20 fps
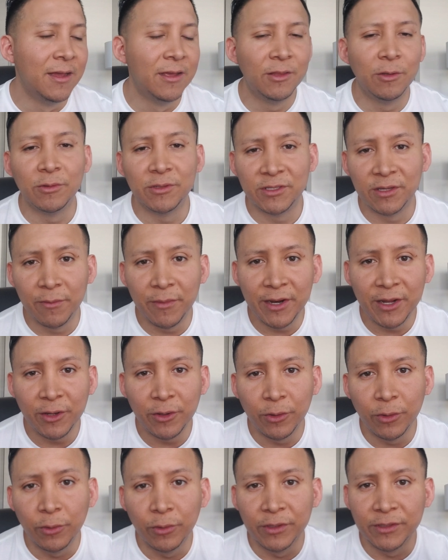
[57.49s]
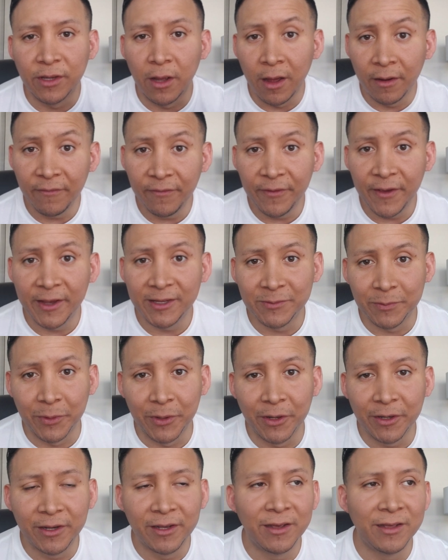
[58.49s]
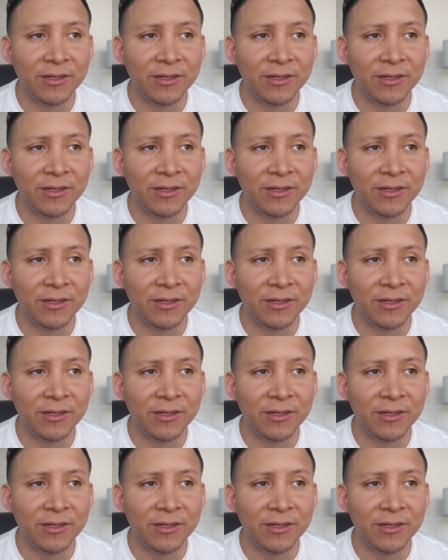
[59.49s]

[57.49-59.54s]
there was somebody who was on Facebook,